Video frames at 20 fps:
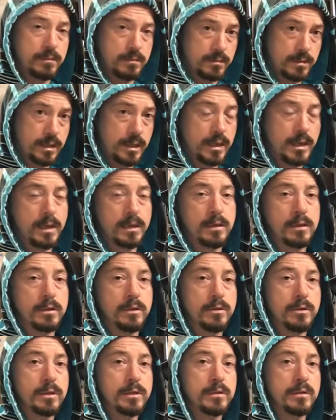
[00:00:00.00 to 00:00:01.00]
again
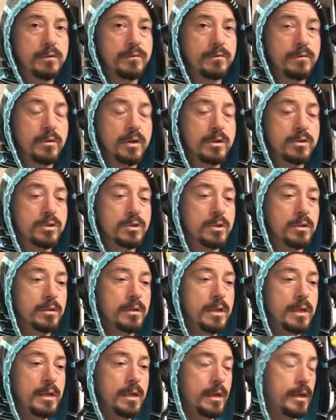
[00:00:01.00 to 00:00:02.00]
including differential,
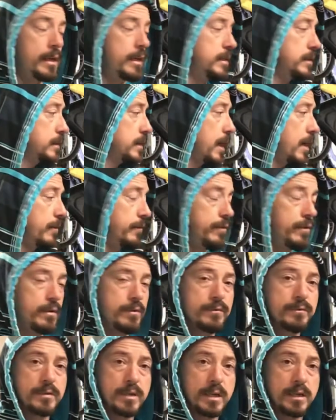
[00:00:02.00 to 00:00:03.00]
is off
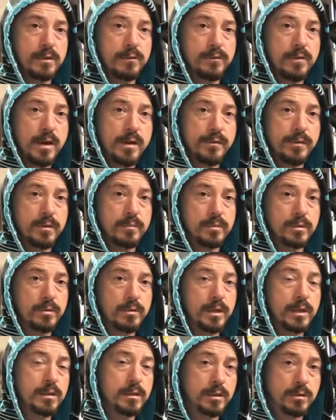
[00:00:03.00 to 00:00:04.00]
of 95
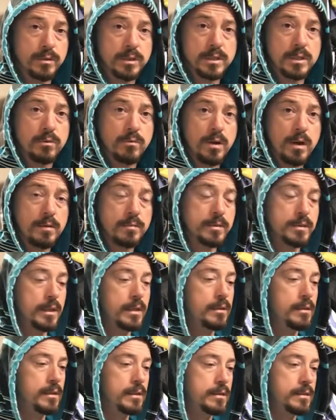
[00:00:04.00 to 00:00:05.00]
M3. And the reason why I'm
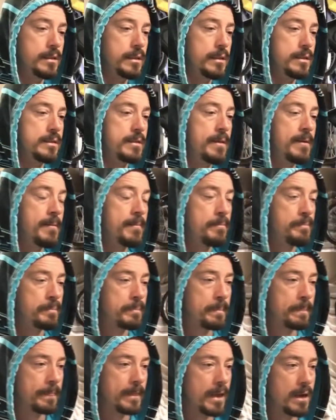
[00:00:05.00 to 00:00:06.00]
saying this is
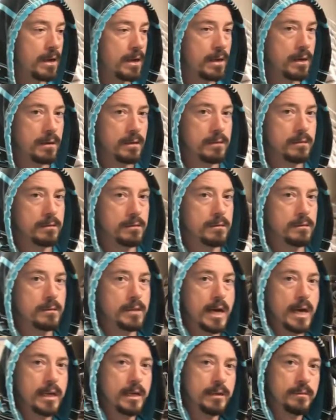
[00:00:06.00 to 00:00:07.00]

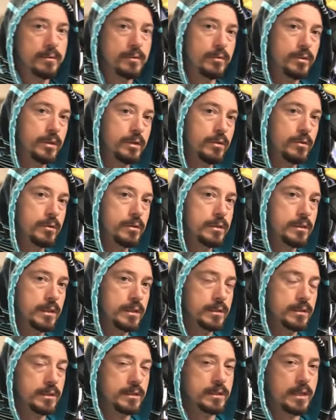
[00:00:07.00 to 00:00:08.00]
non-M3
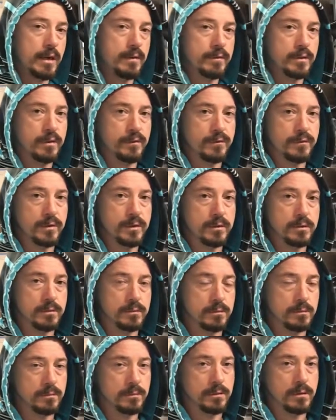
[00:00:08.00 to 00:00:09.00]
36s have different
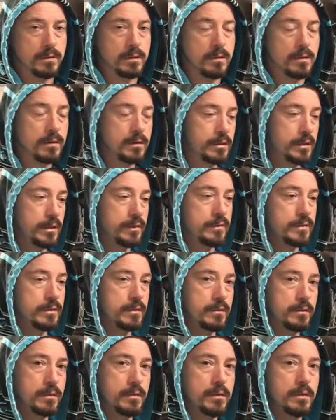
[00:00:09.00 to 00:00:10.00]
diffs.
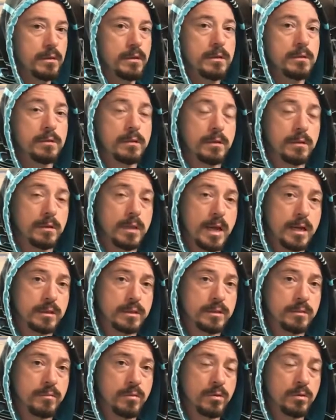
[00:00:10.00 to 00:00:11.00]
They're a lot
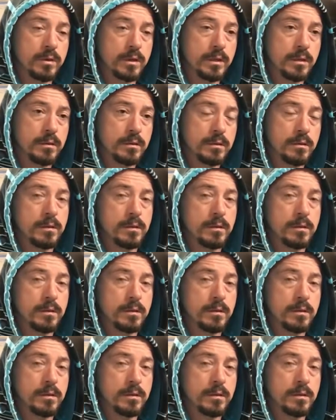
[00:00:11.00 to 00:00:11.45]
smaller,